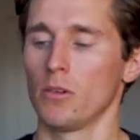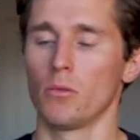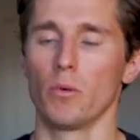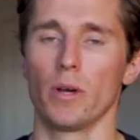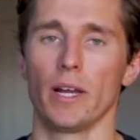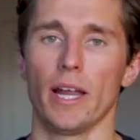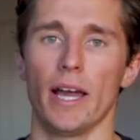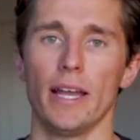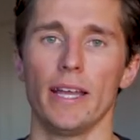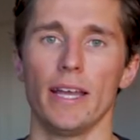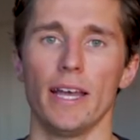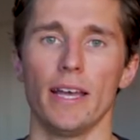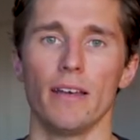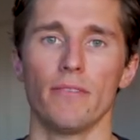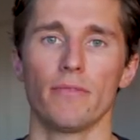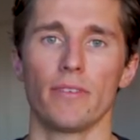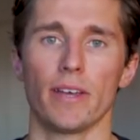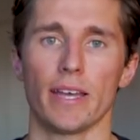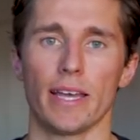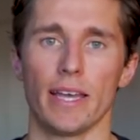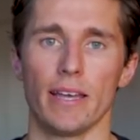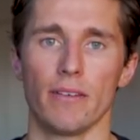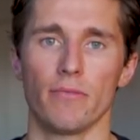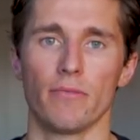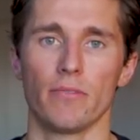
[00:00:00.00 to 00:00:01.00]
When I
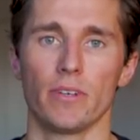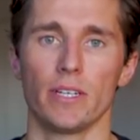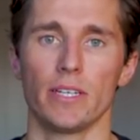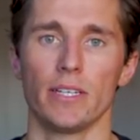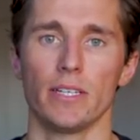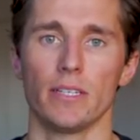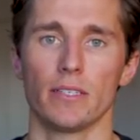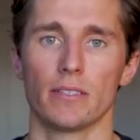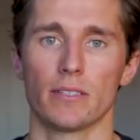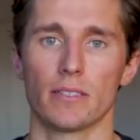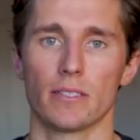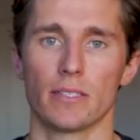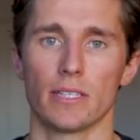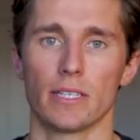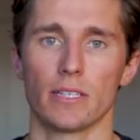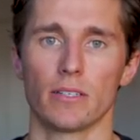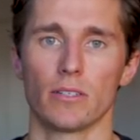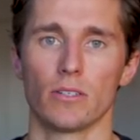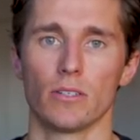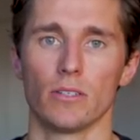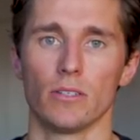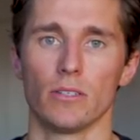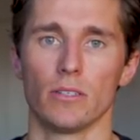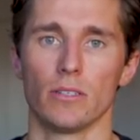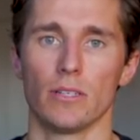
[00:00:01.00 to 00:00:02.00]
have every
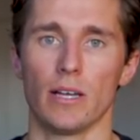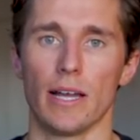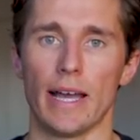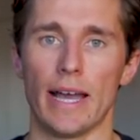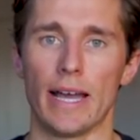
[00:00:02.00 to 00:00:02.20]
single